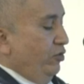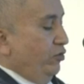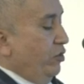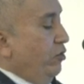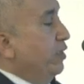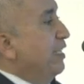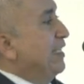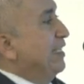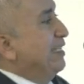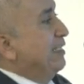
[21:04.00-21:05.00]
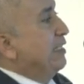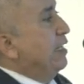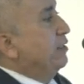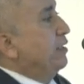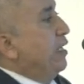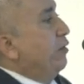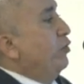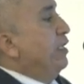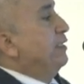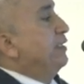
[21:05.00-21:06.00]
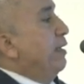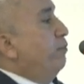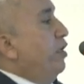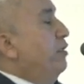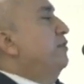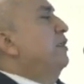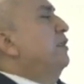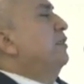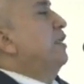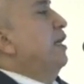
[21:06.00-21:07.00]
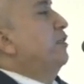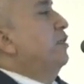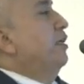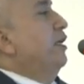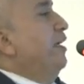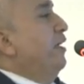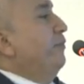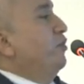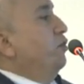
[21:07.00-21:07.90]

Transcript: So there's uh, good examples that uh,